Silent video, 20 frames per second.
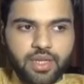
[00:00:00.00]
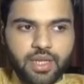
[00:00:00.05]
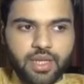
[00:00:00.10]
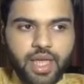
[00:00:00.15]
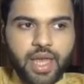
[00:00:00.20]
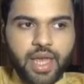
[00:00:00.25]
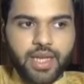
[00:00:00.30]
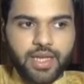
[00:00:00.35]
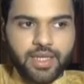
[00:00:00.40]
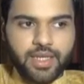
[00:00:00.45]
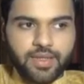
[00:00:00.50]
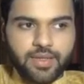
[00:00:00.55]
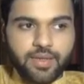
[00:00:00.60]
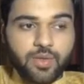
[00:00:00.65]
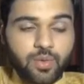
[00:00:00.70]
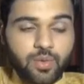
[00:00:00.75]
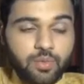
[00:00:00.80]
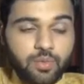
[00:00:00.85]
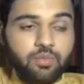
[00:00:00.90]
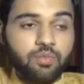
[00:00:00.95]

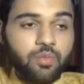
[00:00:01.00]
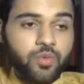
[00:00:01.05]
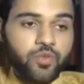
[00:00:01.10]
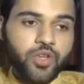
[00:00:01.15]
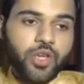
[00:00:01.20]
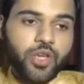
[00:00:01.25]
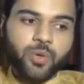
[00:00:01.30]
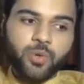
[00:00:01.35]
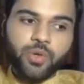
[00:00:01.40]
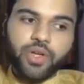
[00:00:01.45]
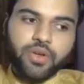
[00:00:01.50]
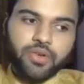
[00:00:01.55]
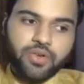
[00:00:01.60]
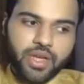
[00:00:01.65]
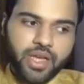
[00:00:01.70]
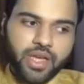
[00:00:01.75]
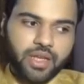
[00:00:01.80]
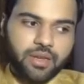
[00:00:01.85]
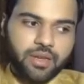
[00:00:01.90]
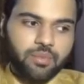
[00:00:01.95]
characters, and which I don't
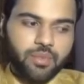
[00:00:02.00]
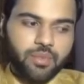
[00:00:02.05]
agree in